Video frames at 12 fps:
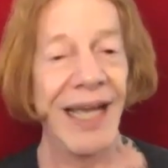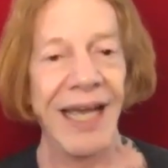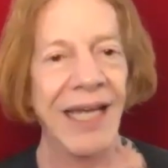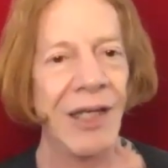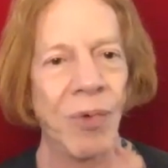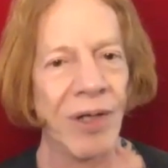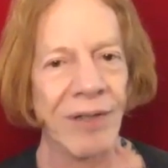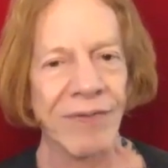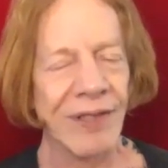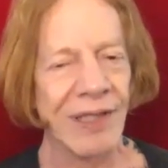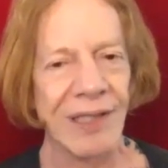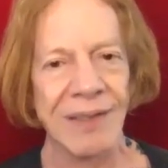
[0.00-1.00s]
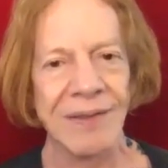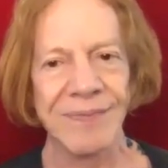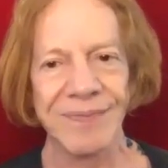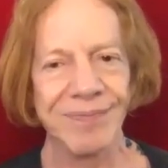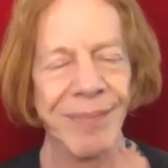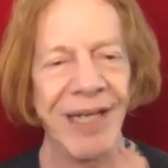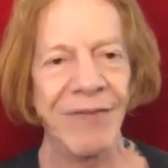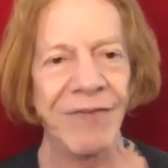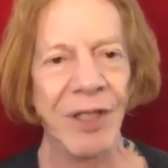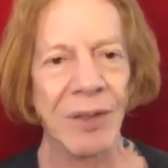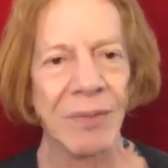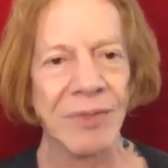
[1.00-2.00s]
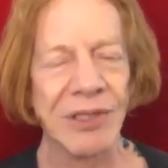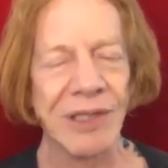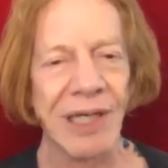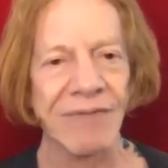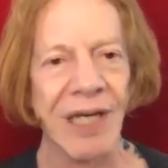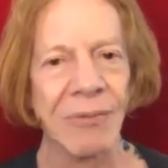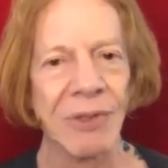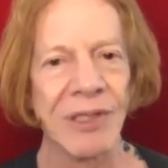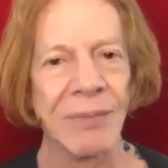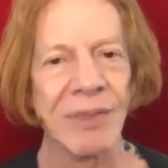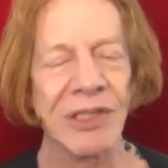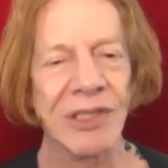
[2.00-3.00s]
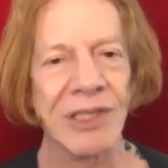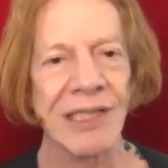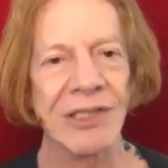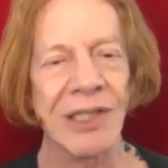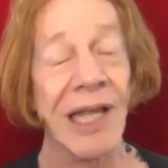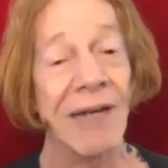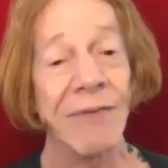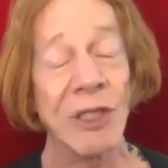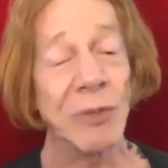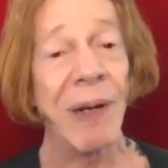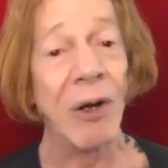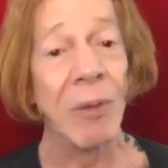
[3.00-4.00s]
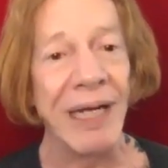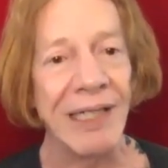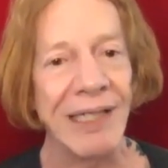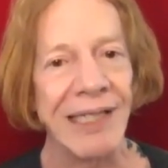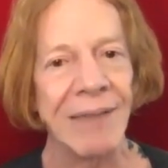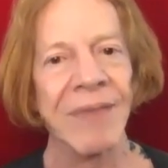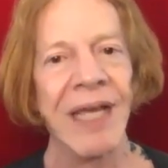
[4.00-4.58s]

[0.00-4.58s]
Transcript: any one of the many films I've done with him. It's a lot of experimenting.